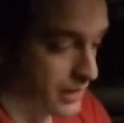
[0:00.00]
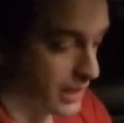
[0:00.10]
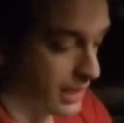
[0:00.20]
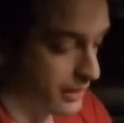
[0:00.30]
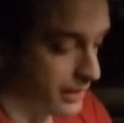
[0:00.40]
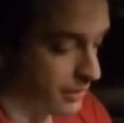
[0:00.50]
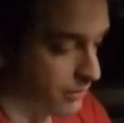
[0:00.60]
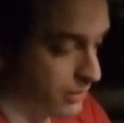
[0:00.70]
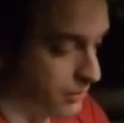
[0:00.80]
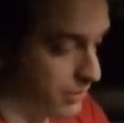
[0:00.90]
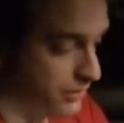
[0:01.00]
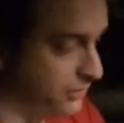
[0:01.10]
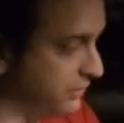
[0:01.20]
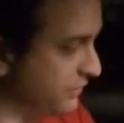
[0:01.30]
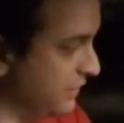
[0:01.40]
And I really
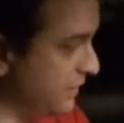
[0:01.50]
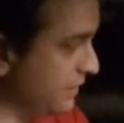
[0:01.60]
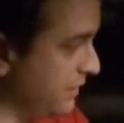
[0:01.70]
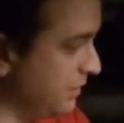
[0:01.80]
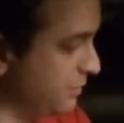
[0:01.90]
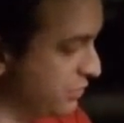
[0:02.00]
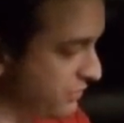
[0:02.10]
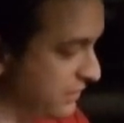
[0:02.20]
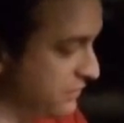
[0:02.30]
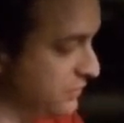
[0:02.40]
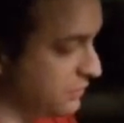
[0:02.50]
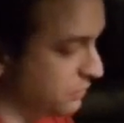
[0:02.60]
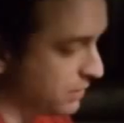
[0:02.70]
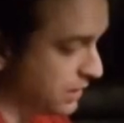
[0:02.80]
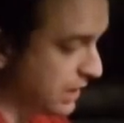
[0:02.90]
wasn't privy
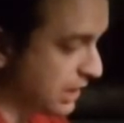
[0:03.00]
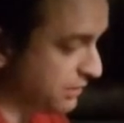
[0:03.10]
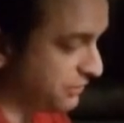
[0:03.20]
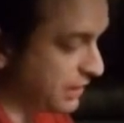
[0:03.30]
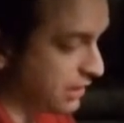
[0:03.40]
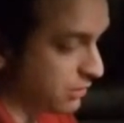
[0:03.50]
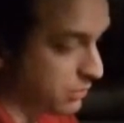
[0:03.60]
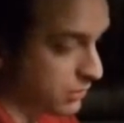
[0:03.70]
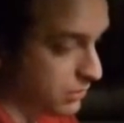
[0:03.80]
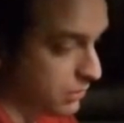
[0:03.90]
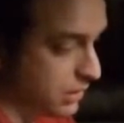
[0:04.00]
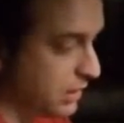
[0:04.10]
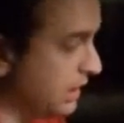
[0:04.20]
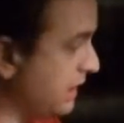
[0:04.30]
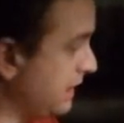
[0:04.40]
to how desirable
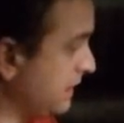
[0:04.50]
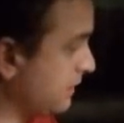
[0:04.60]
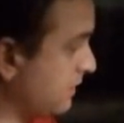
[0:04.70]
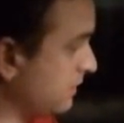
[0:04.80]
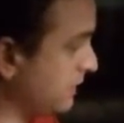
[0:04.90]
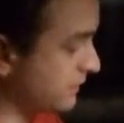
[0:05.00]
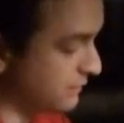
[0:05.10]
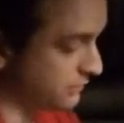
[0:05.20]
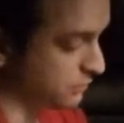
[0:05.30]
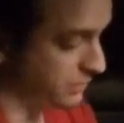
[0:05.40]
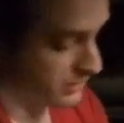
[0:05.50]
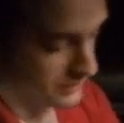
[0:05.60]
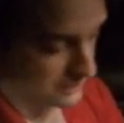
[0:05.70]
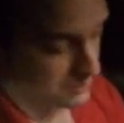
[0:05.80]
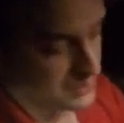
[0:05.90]
a car like this with a
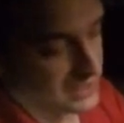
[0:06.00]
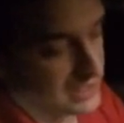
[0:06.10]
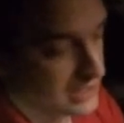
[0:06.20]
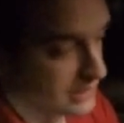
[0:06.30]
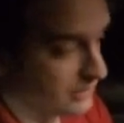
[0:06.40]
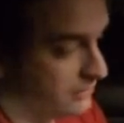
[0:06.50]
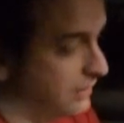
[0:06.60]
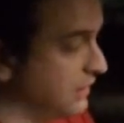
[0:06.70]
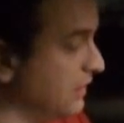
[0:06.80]
6-speed is.